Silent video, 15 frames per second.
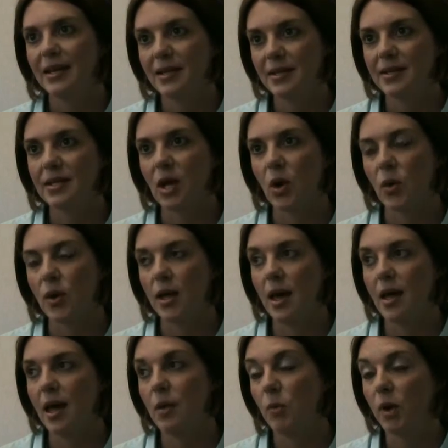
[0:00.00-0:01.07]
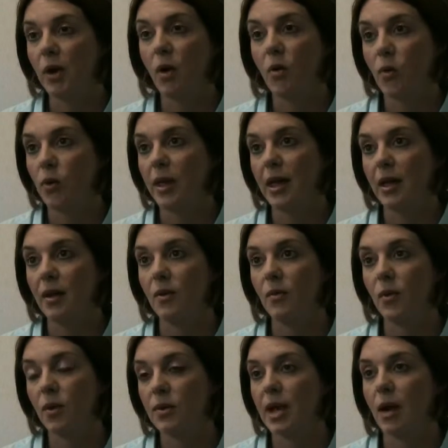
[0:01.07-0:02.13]
So, and we
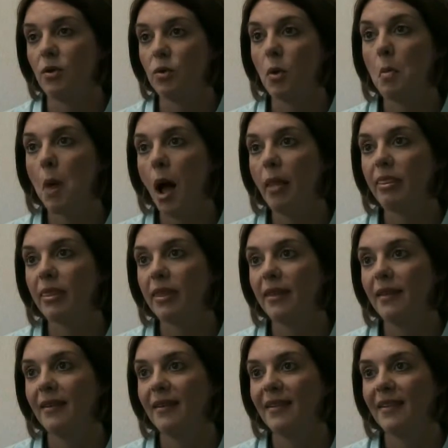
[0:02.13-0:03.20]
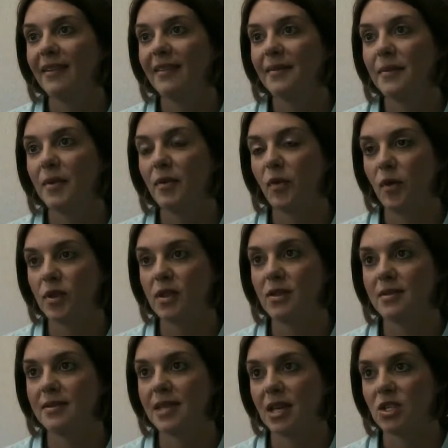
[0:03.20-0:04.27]
were down to a month before the
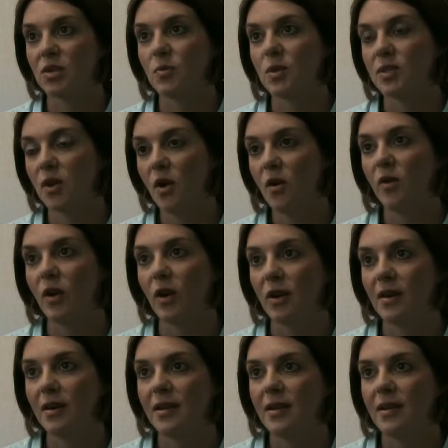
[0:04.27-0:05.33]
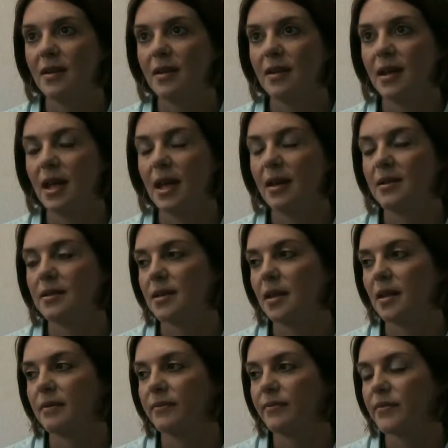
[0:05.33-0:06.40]
session was over. And
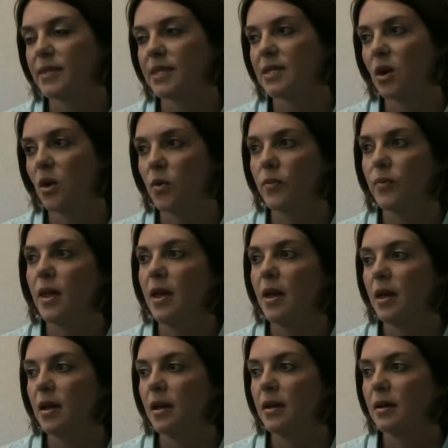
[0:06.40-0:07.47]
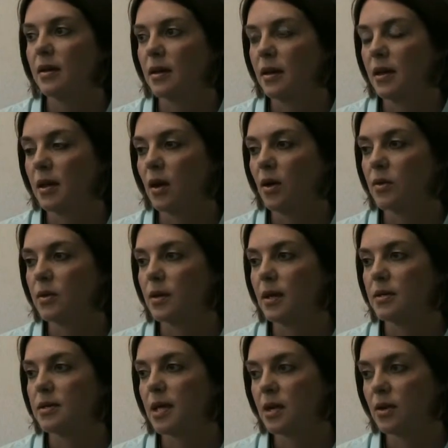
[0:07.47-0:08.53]
so, you know,
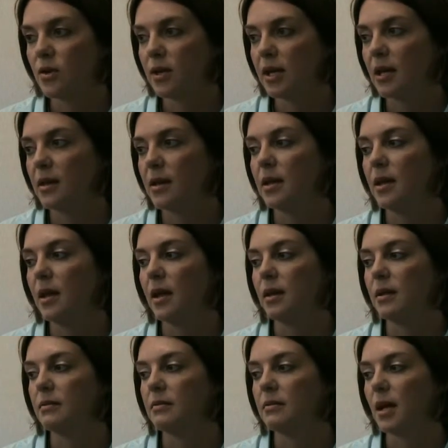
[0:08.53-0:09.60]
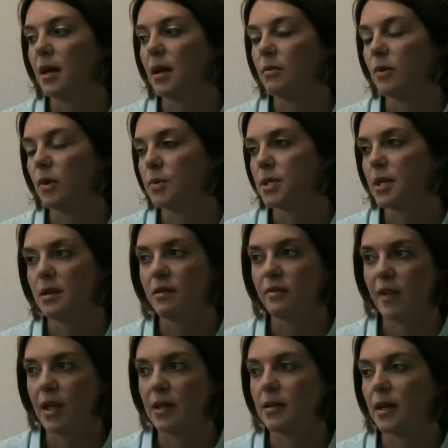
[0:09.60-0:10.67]
Senator Gillen and Representative
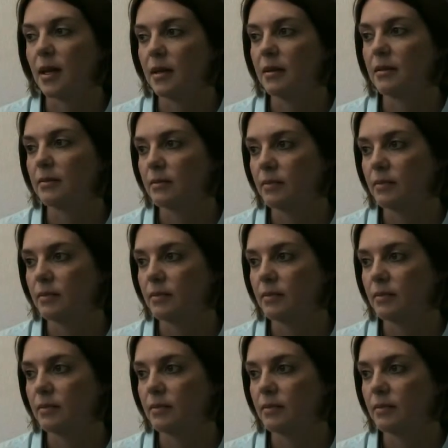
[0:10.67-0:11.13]
Van Dyke